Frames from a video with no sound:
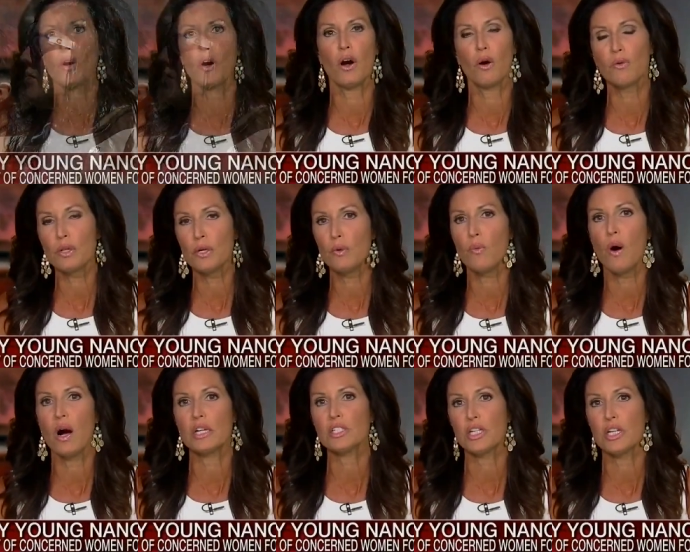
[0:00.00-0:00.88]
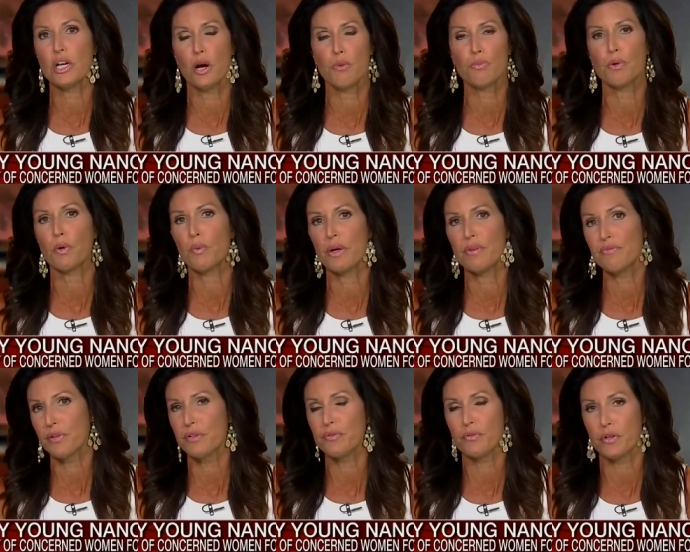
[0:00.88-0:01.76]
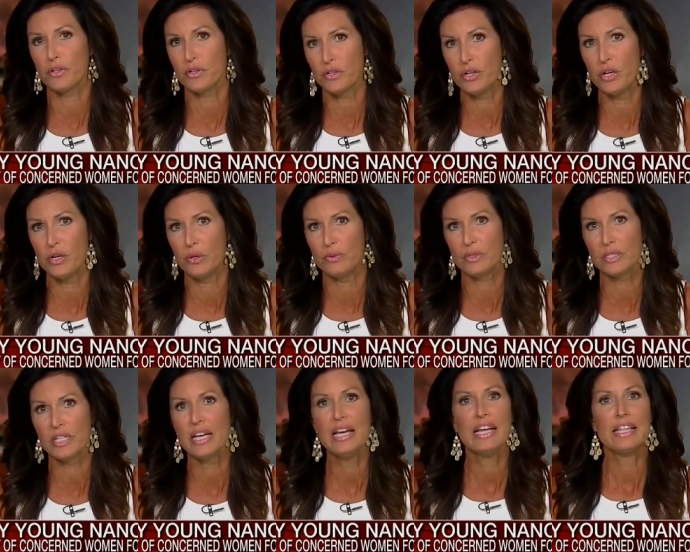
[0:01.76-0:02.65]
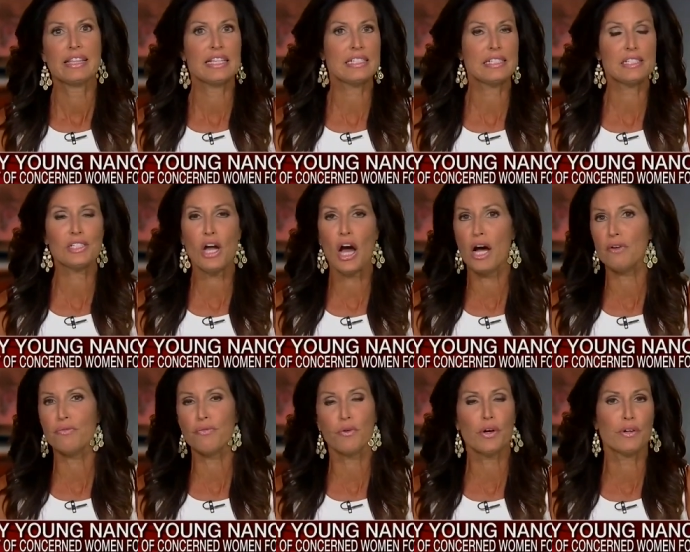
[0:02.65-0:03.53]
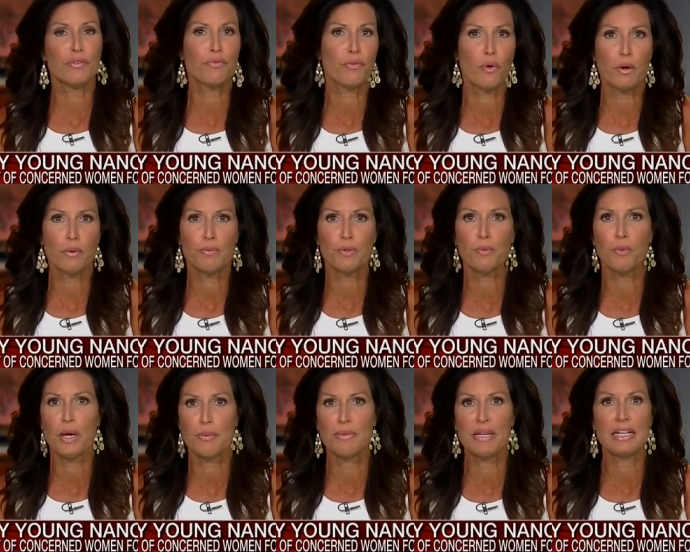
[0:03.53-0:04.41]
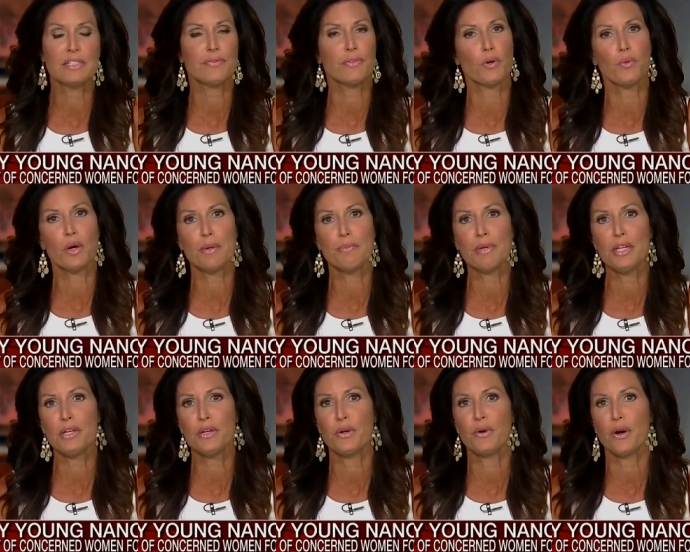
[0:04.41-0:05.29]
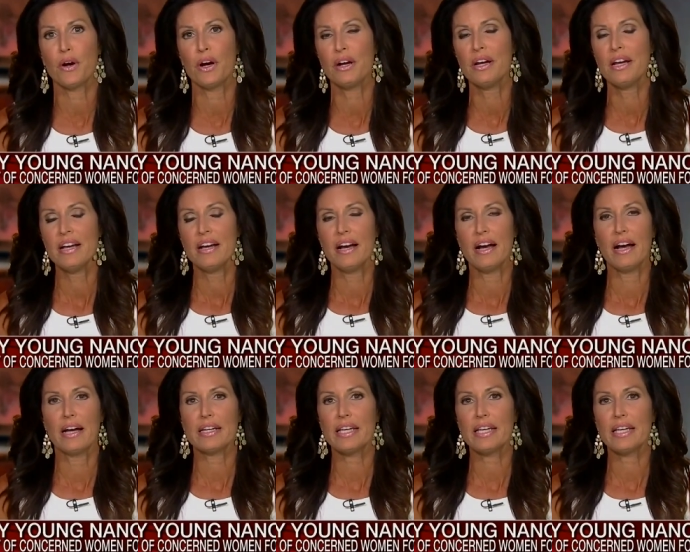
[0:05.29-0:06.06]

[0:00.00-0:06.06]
Are Only Watching Oprah Winfrey for Their News. Mm -hmm. This is not for informed women. It's for women who are uh,